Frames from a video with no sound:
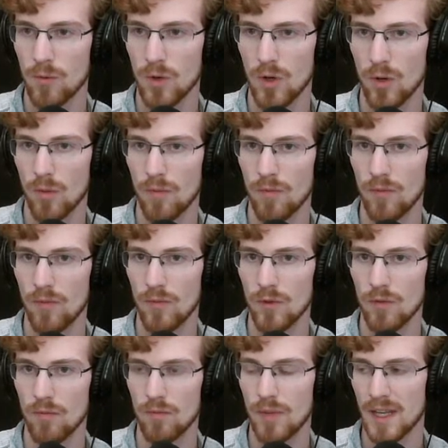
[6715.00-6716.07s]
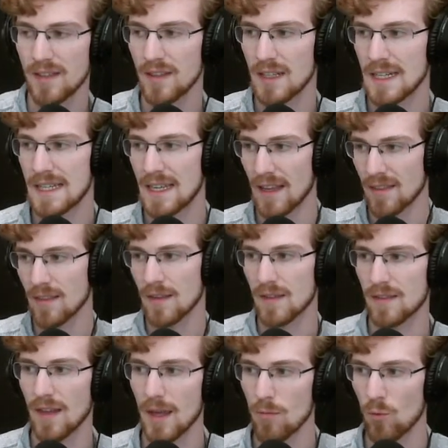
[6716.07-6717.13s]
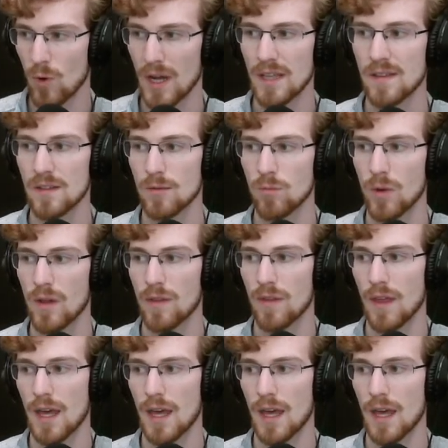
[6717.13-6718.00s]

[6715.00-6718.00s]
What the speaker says: will basically get the same weights with